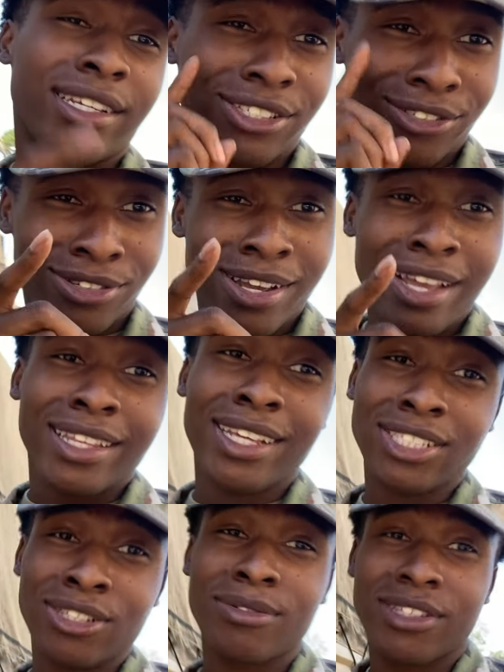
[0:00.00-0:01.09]
So that's
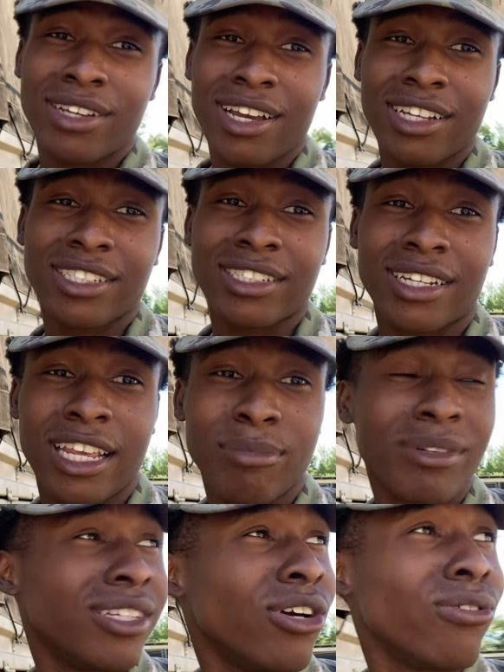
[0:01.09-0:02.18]
something you guys should keep
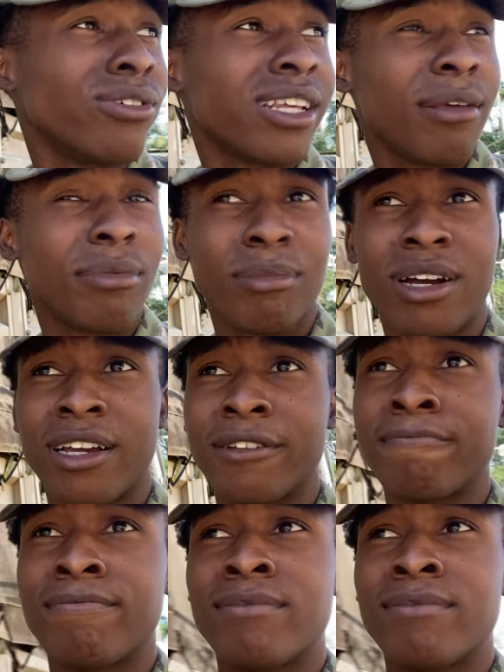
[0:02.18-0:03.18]
in note, keep in mind.